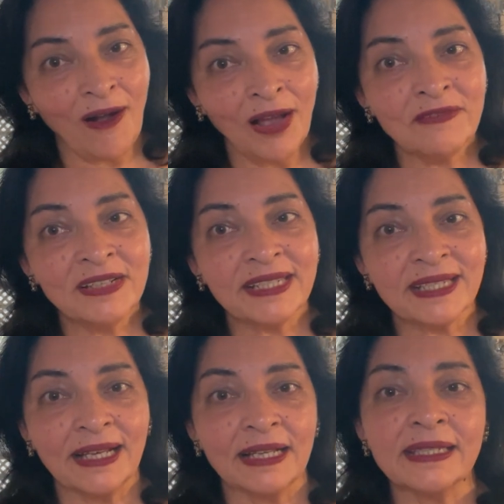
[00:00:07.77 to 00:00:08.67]
I will
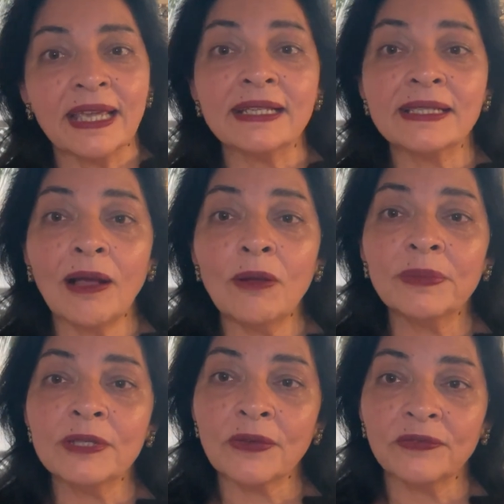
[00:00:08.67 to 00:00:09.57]
discuss
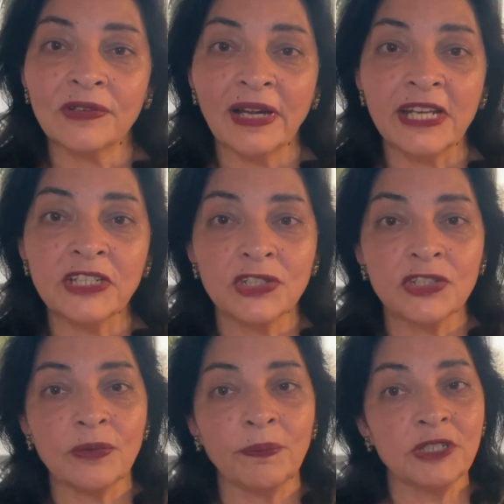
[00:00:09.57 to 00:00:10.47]
examples of the relationship